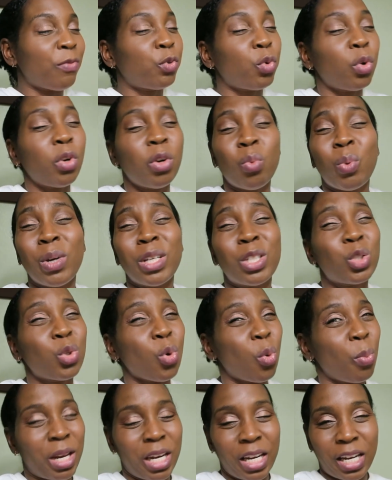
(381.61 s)
I've thrown away
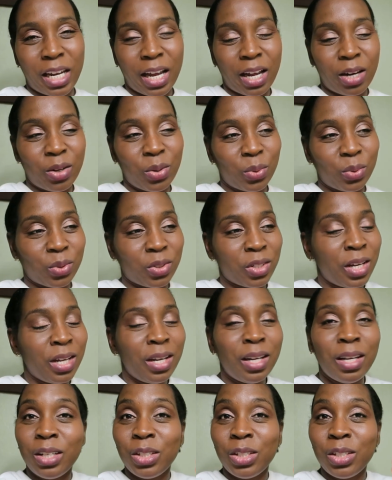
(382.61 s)
so many candles.